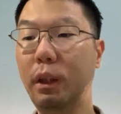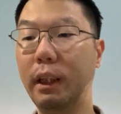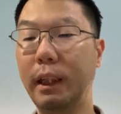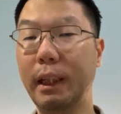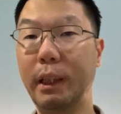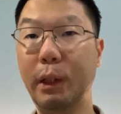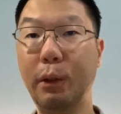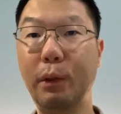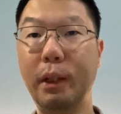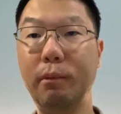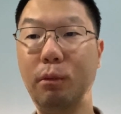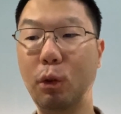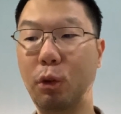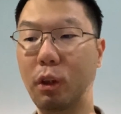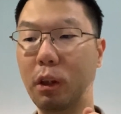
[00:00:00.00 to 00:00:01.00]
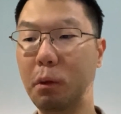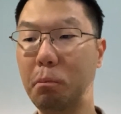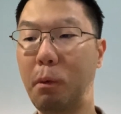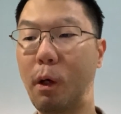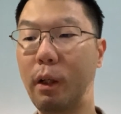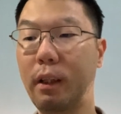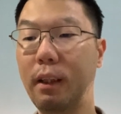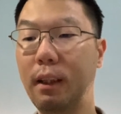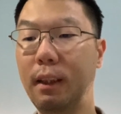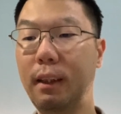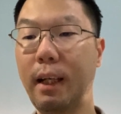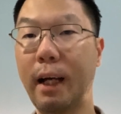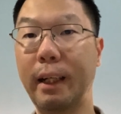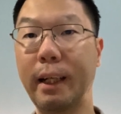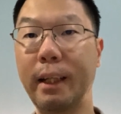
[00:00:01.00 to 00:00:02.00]
the Ethereum you just bought
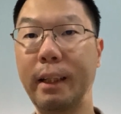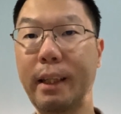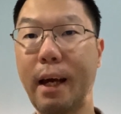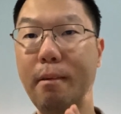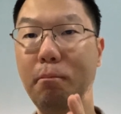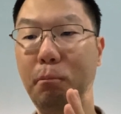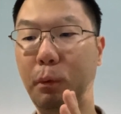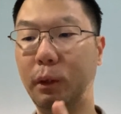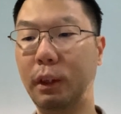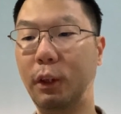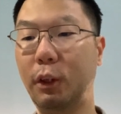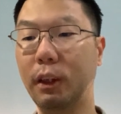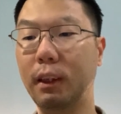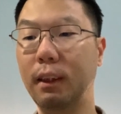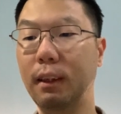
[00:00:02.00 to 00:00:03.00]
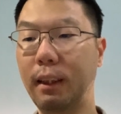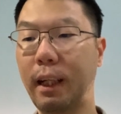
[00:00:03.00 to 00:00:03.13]
and then tap position.